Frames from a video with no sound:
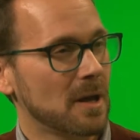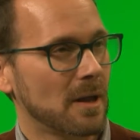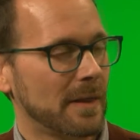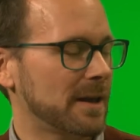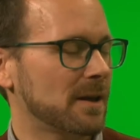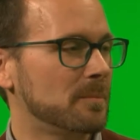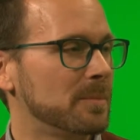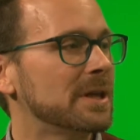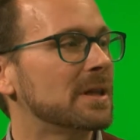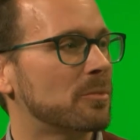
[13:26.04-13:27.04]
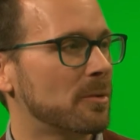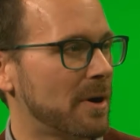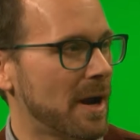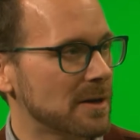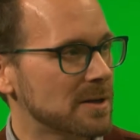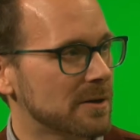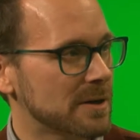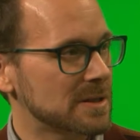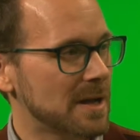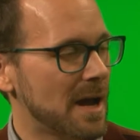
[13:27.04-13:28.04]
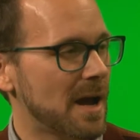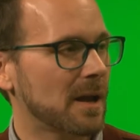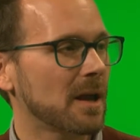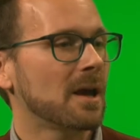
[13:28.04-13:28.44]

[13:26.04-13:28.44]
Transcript: like a completely proprietary stack,